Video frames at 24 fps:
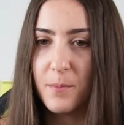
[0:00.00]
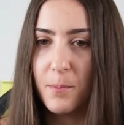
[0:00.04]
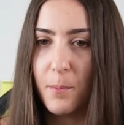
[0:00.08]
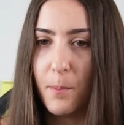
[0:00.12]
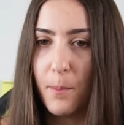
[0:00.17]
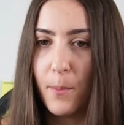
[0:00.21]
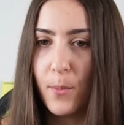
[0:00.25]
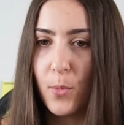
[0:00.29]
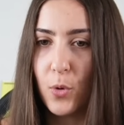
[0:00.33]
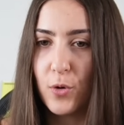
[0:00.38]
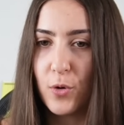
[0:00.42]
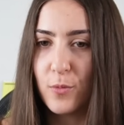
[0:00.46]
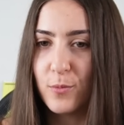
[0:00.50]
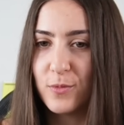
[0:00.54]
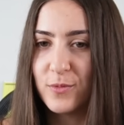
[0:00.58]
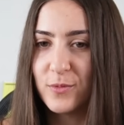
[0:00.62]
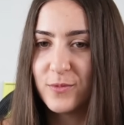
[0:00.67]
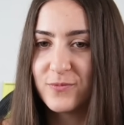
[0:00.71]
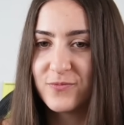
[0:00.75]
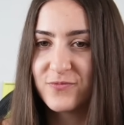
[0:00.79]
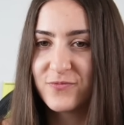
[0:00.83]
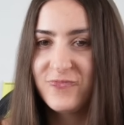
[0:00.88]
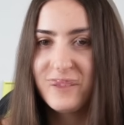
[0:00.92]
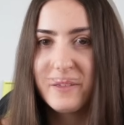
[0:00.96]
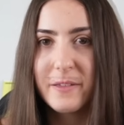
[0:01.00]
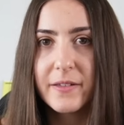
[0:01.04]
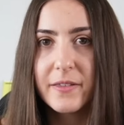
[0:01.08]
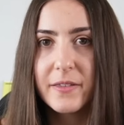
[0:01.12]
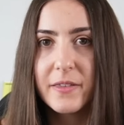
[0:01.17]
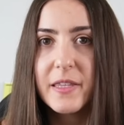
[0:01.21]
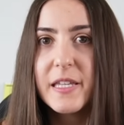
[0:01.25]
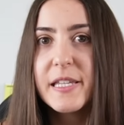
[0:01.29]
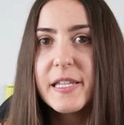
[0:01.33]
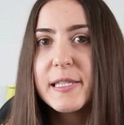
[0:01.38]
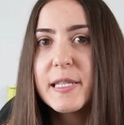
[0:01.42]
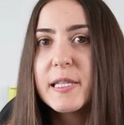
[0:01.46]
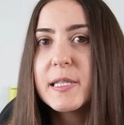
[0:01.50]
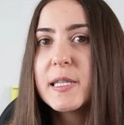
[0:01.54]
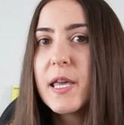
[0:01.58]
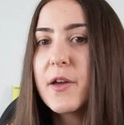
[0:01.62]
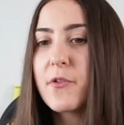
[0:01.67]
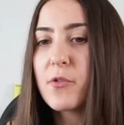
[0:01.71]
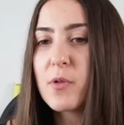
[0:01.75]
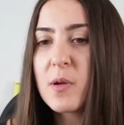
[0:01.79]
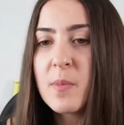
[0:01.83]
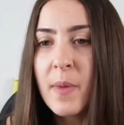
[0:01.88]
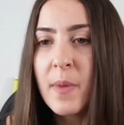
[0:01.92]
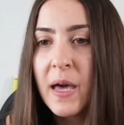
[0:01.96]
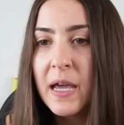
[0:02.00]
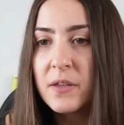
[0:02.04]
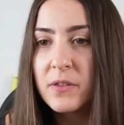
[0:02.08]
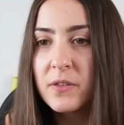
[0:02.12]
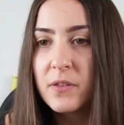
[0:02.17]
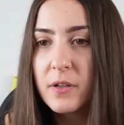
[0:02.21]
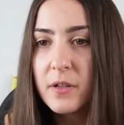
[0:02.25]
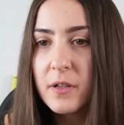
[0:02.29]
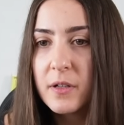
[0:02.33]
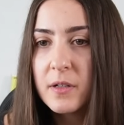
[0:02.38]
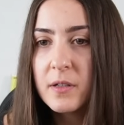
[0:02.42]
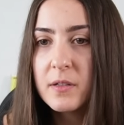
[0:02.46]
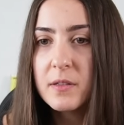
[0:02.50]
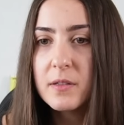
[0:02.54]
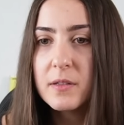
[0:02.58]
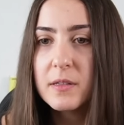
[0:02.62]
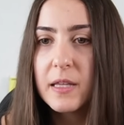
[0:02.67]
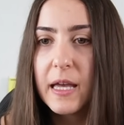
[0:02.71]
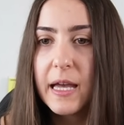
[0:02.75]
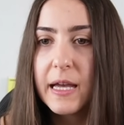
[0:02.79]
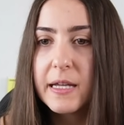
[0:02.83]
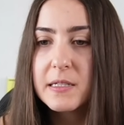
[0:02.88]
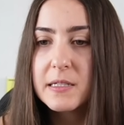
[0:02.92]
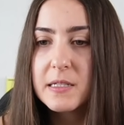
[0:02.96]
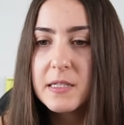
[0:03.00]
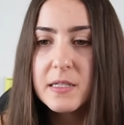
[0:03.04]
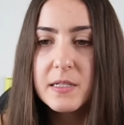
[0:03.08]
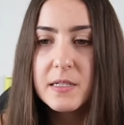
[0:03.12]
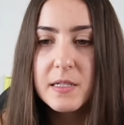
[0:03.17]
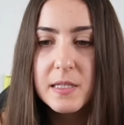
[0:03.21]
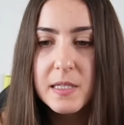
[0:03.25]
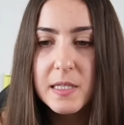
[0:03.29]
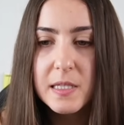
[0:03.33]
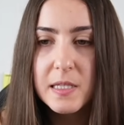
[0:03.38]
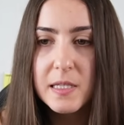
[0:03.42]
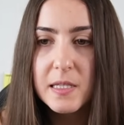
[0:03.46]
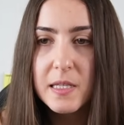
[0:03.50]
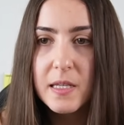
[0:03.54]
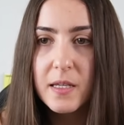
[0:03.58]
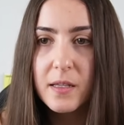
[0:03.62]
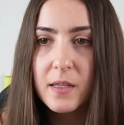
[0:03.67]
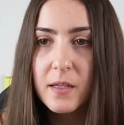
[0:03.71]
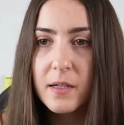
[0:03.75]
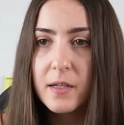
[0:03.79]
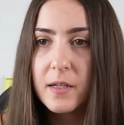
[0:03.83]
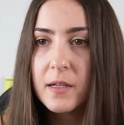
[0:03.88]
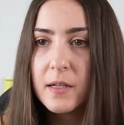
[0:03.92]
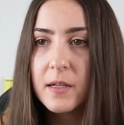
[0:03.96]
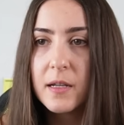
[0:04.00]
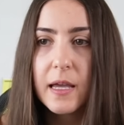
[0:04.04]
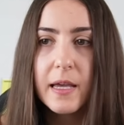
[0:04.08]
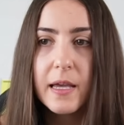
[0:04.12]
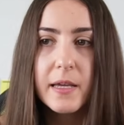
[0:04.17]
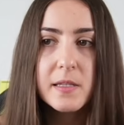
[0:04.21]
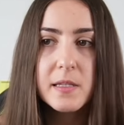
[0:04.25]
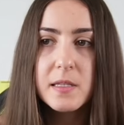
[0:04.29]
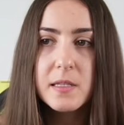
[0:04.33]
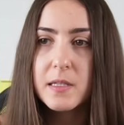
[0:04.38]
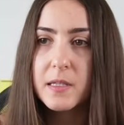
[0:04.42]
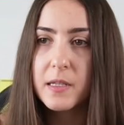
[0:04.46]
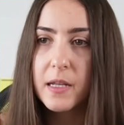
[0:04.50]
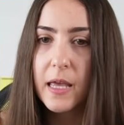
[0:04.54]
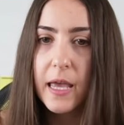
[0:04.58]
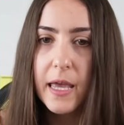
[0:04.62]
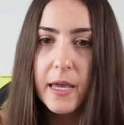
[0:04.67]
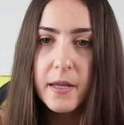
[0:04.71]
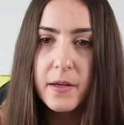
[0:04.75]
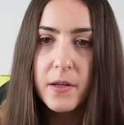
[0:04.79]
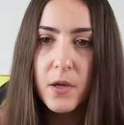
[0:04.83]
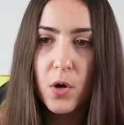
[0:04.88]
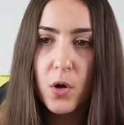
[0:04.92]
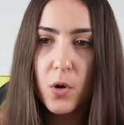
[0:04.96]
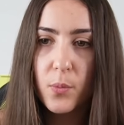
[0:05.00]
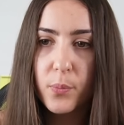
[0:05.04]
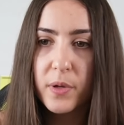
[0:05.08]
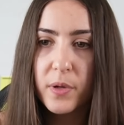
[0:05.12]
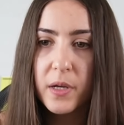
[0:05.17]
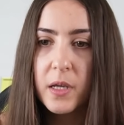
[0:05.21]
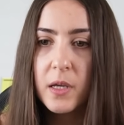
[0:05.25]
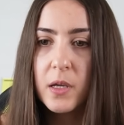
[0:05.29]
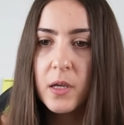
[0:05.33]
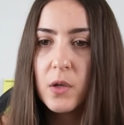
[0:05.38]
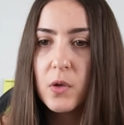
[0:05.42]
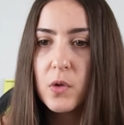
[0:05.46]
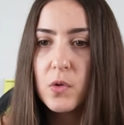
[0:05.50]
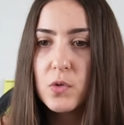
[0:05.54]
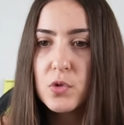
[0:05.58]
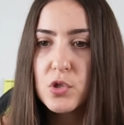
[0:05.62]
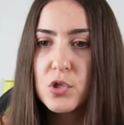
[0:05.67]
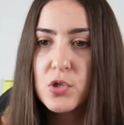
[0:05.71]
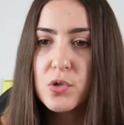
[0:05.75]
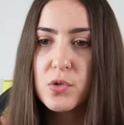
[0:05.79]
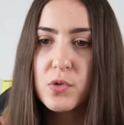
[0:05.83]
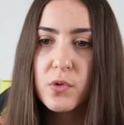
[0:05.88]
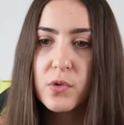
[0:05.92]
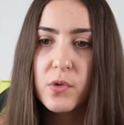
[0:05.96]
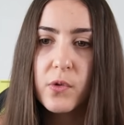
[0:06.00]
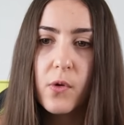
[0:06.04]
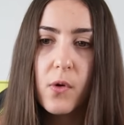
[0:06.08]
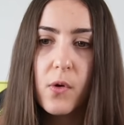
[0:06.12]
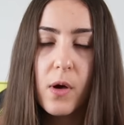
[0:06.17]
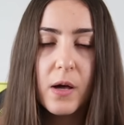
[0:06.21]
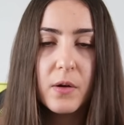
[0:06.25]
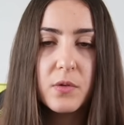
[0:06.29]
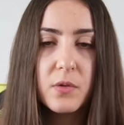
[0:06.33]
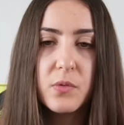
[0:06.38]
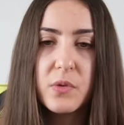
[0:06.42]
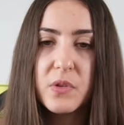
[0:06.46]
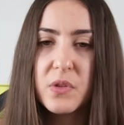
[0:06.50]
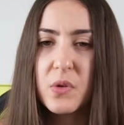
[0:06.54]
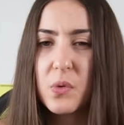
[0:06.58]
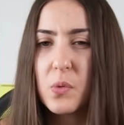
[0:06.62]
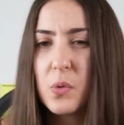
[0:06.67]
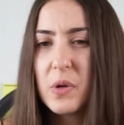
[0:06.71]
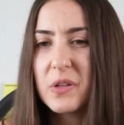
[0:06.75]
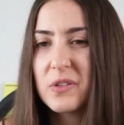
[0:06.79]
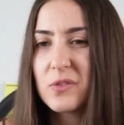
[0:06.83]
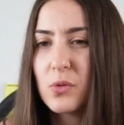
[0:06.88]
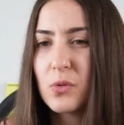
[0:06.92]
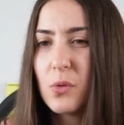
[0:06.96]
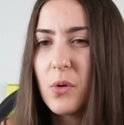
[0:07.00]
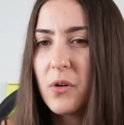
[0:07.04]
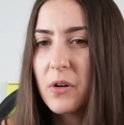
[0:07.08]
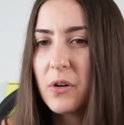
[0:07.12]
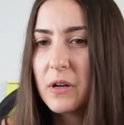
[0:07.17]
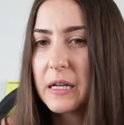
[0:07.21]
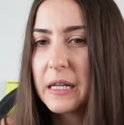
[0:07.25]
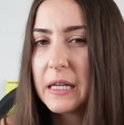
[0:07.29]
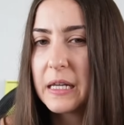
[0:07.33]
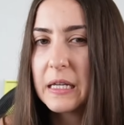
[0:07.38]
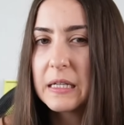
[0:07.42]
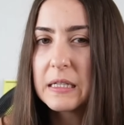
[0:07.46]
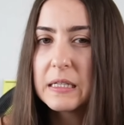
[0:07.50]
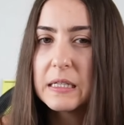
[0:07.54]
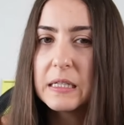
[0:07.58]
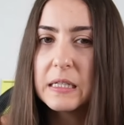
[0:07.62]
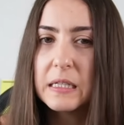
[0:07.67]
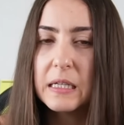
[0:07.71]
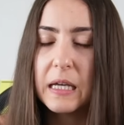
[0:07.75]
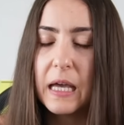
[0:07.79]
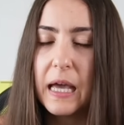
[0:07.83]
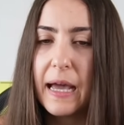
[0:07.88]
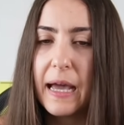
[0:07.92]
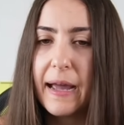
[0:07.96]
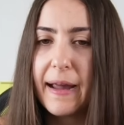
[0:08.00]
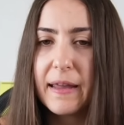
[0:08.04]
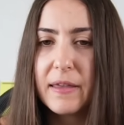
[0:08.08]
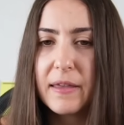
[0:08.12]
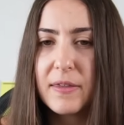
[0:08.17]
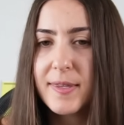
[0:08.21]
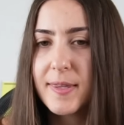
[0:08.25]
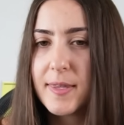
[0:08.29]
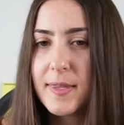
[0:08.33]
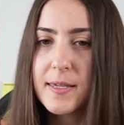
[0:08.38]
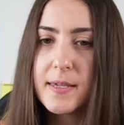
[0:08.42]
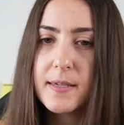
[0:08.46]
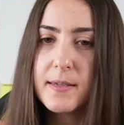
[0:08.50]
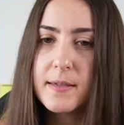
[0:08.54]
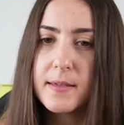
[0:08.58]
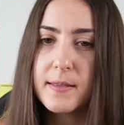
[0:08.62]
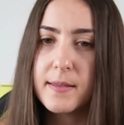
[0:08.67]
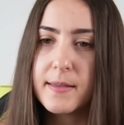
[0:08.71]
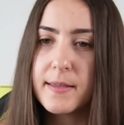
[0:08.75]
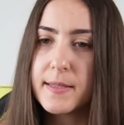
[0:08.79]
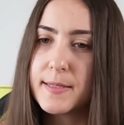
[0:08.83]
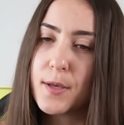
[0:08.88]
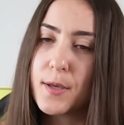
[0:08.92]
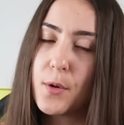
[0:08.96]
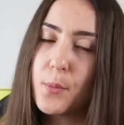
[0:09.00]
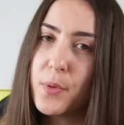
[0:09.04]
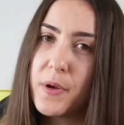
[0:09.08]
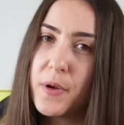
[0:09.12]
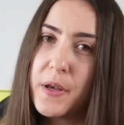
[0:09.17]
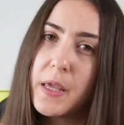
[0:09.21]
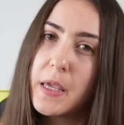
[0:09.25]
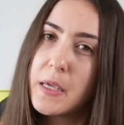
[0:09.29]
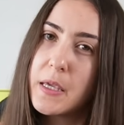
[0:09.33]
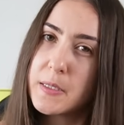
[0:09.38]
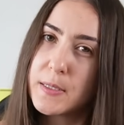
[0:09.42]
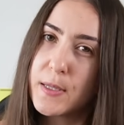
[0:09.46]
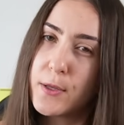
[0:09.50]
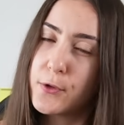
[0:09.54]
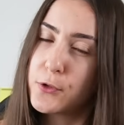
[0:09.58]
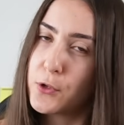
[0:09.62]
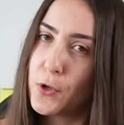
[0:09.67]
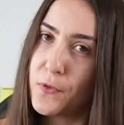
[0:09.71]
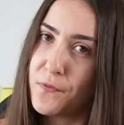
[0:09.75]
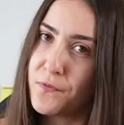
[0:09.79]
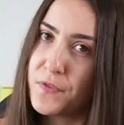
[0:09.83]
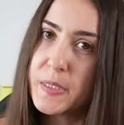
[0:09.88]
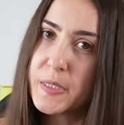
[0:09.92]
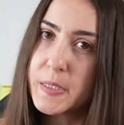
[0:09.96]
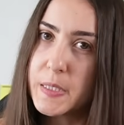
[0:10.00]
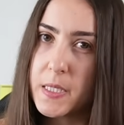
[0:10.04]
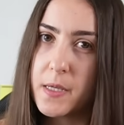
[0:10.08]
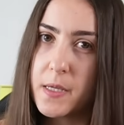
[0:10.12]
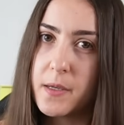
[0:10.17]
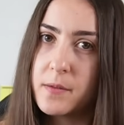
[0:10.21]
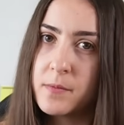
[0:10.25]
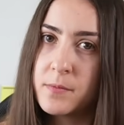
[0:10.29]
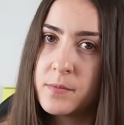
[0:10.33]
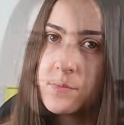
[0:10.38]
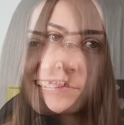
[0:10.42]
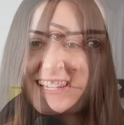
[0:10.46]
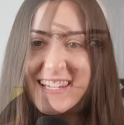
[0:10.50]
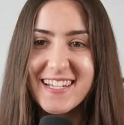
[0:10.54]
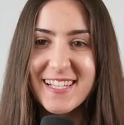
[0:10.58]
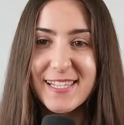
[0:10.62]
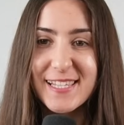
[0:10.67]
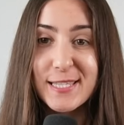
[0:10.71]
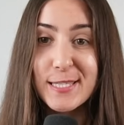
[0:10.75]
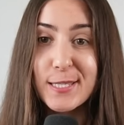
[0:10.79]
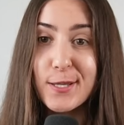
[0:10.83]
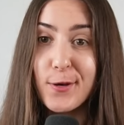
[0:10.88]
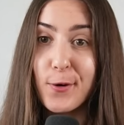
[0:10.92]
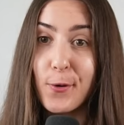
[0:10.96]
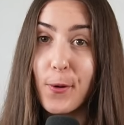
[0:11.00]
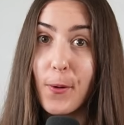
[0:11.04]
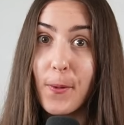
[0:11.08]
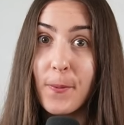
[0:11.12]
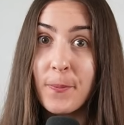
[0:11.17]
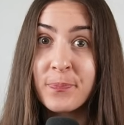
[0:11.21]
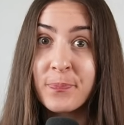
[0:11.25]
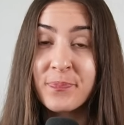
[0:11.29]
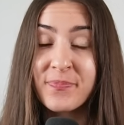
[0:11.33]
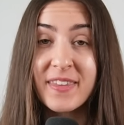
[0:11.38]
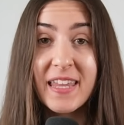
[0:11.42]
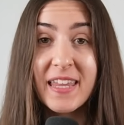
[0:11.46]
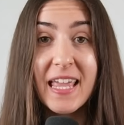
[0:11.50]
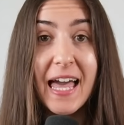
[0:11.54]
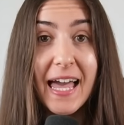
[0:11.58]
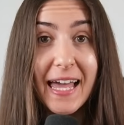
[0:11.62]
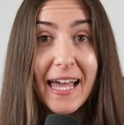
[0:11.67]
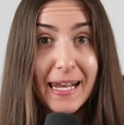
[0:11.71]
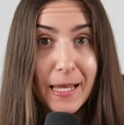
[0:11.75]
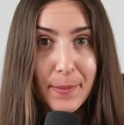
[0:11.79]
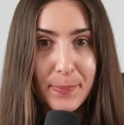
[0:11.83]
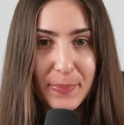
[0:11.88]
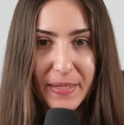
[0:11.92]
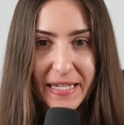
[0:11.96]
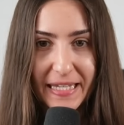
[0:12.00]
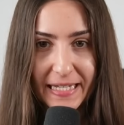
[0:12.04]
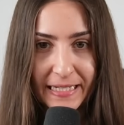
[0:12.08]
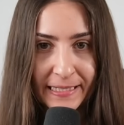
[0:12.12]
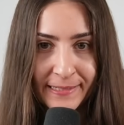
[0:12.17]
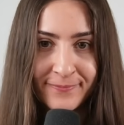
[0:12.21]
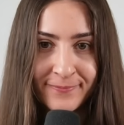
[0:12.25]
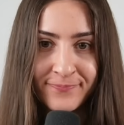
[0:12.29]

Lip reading: Boom. This is a reminder that in the Sicilian, as in any opening, you shouldn't go out with the queen too early. I think this opening is not convincing. So, Alapin.